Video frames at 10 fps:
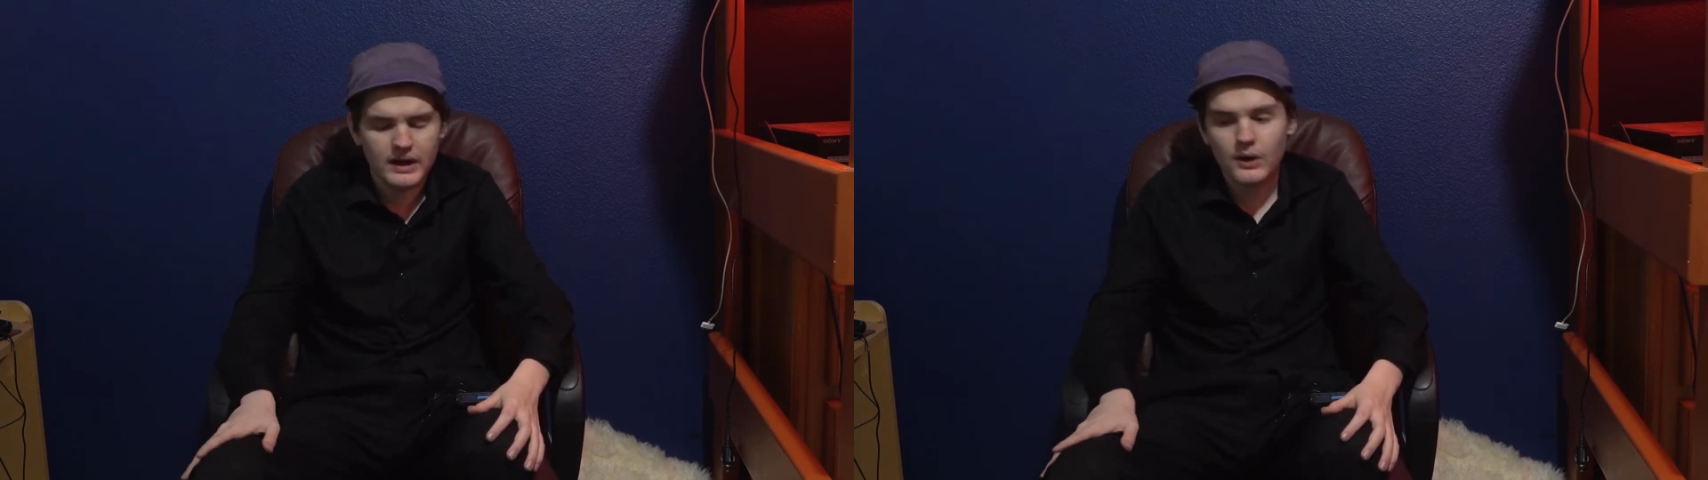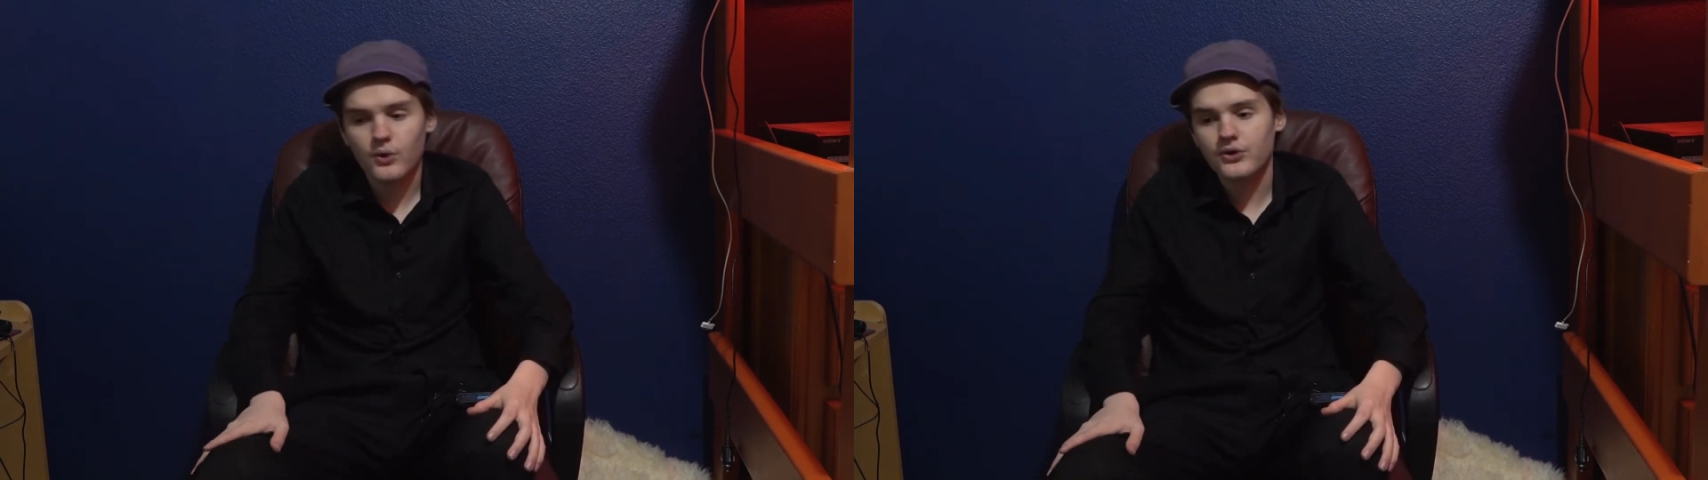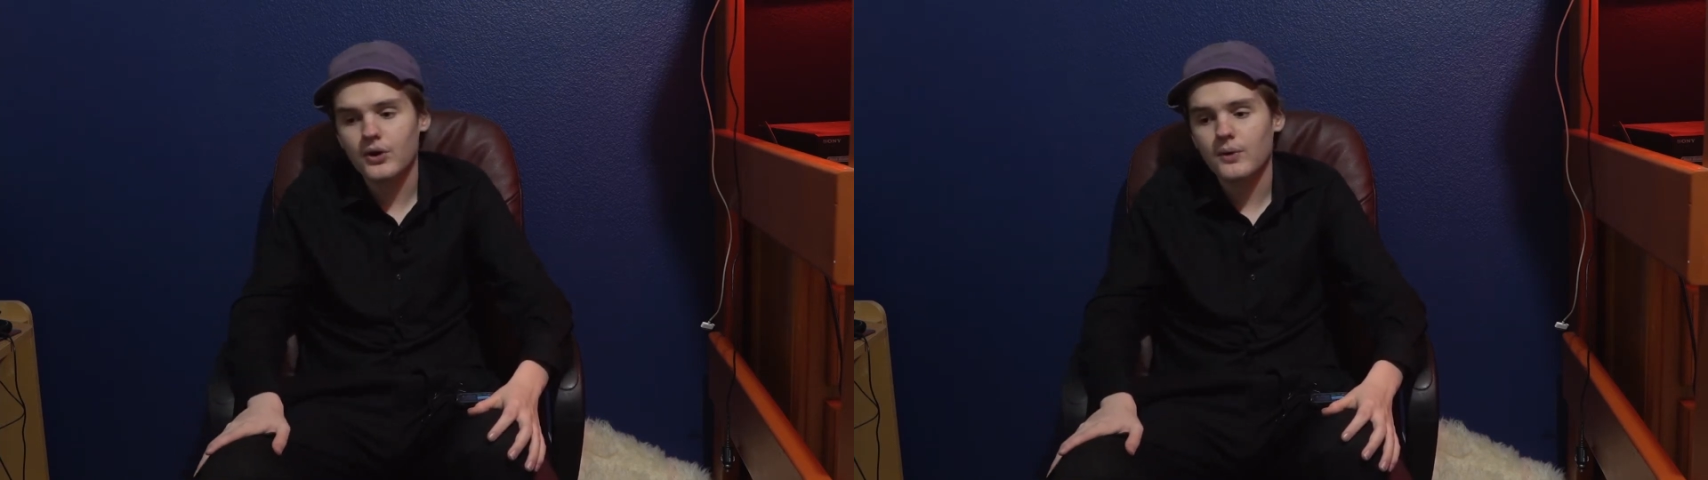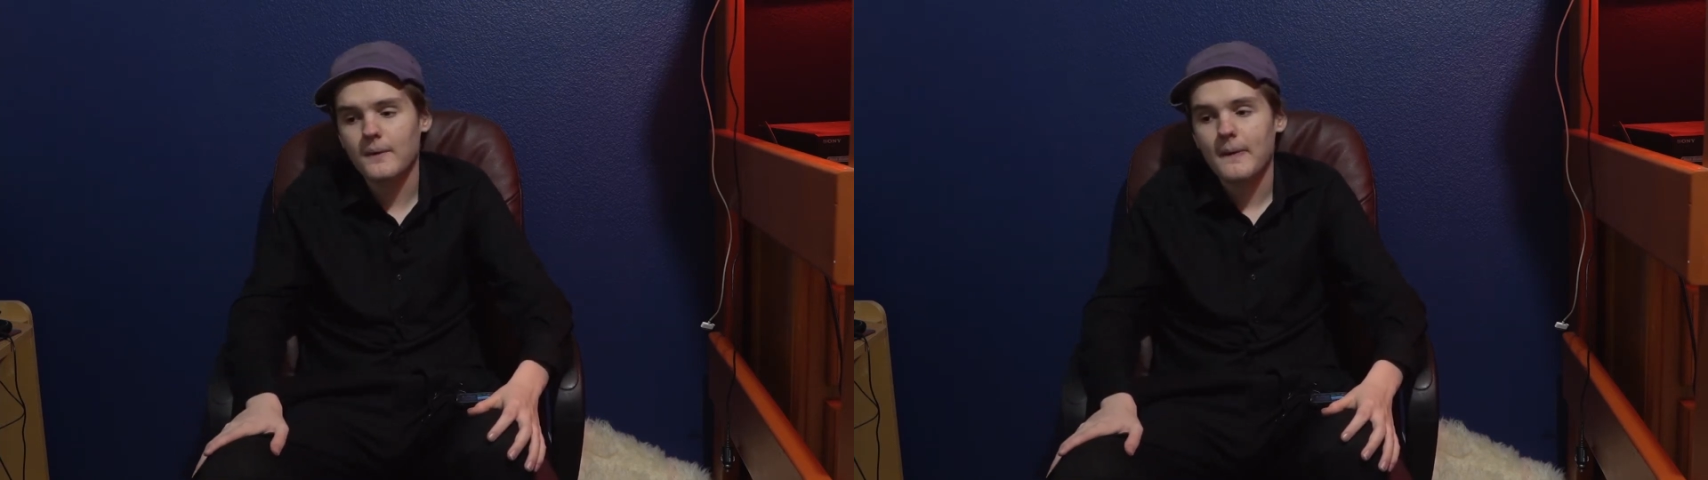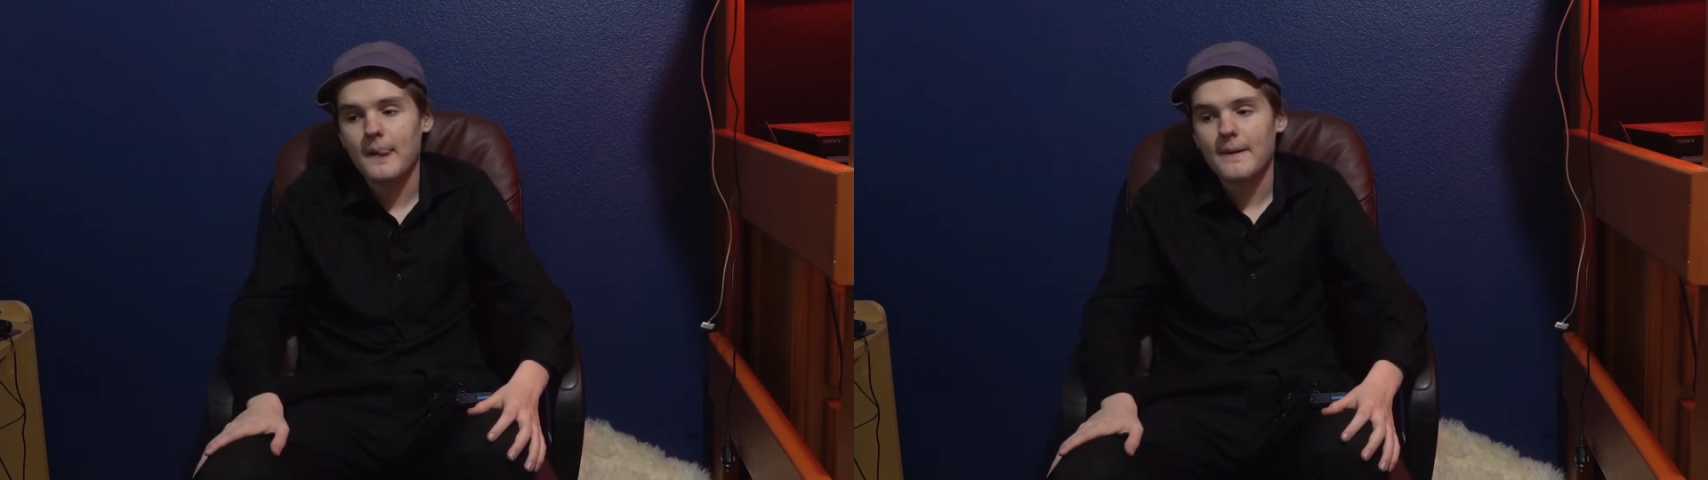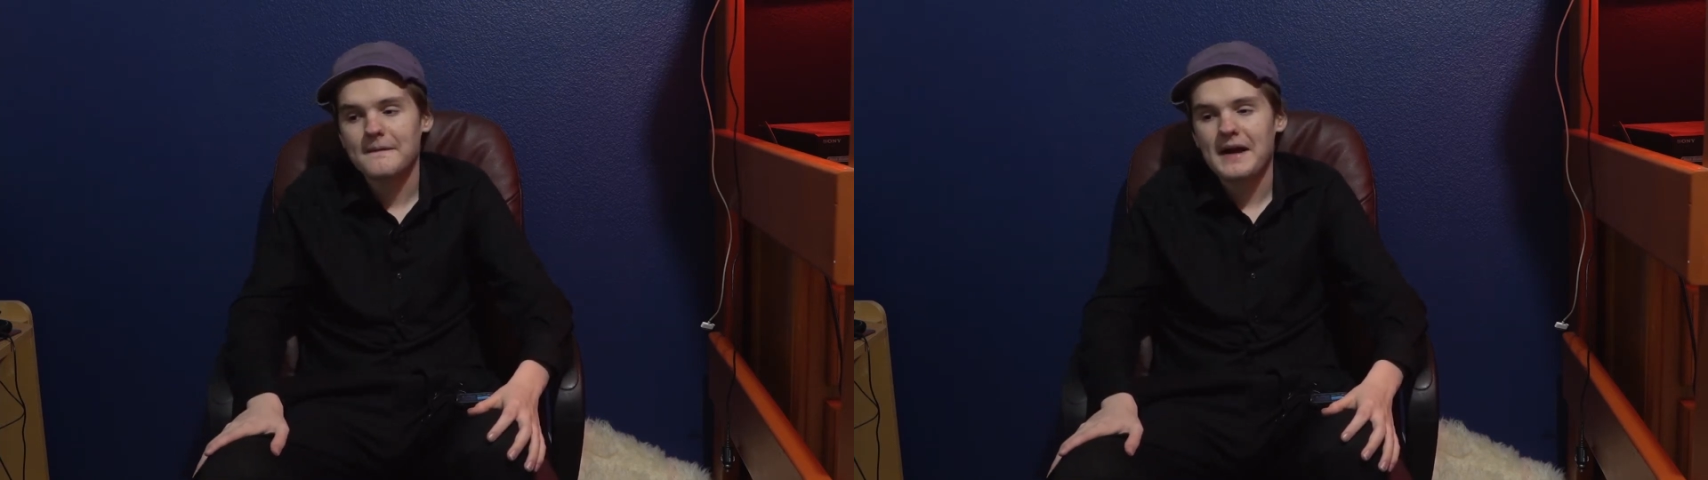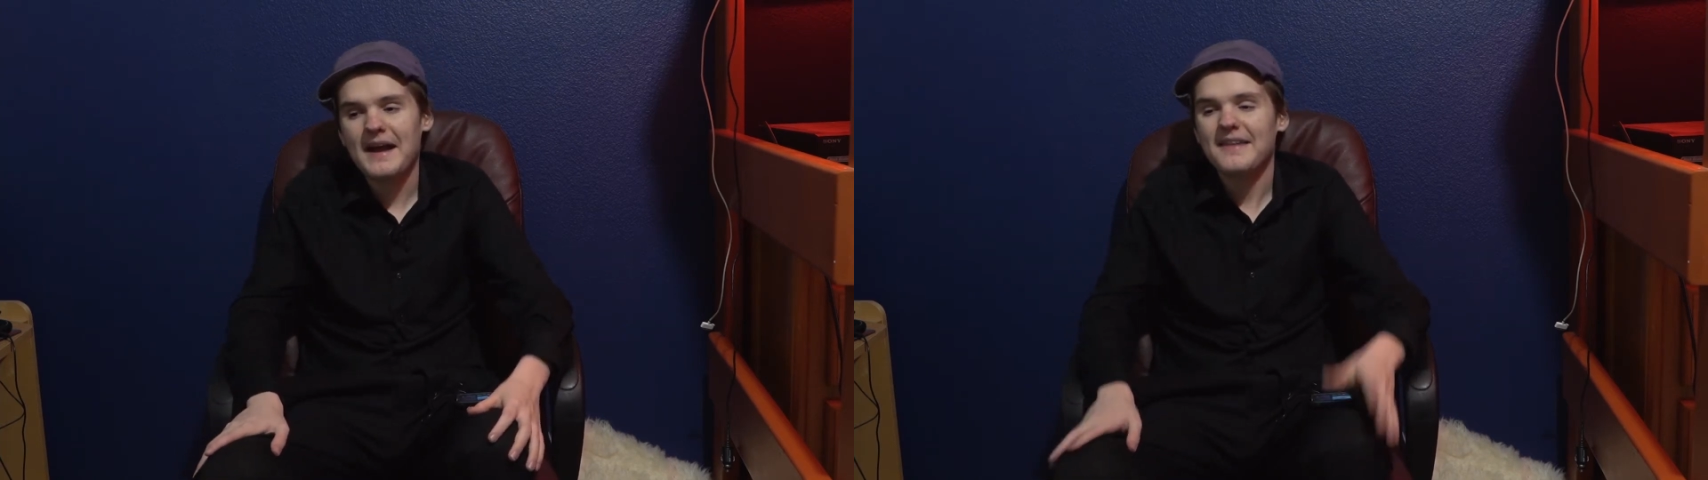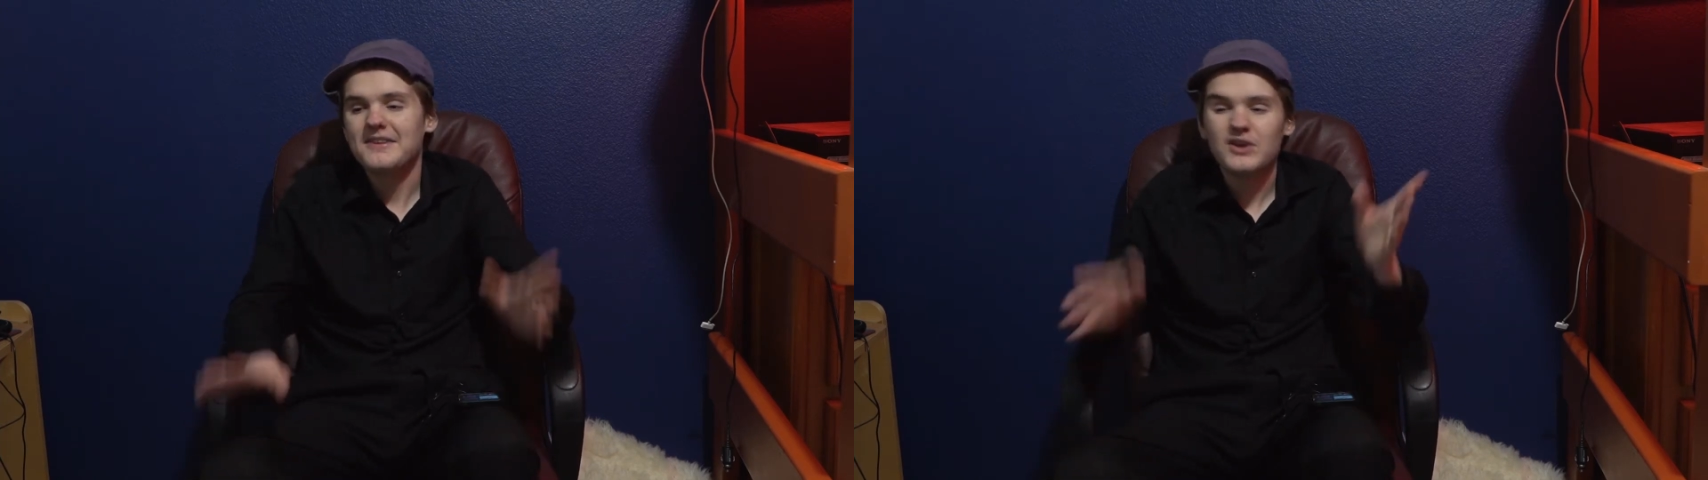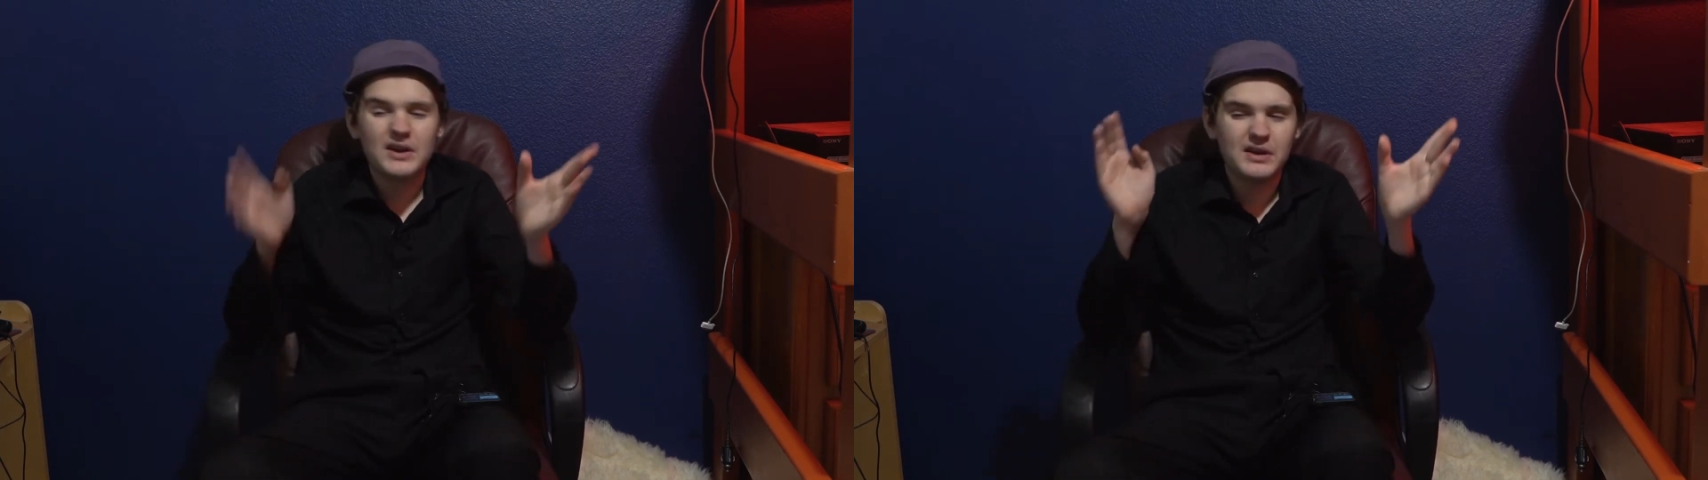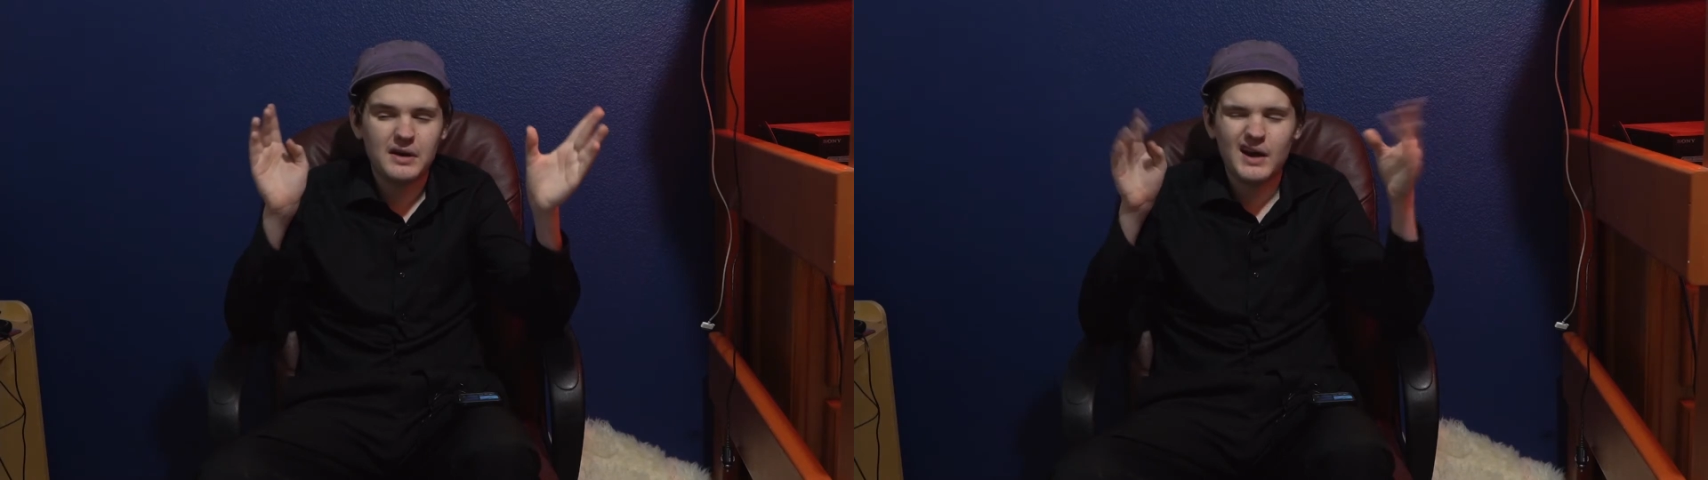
Also, I had this idea.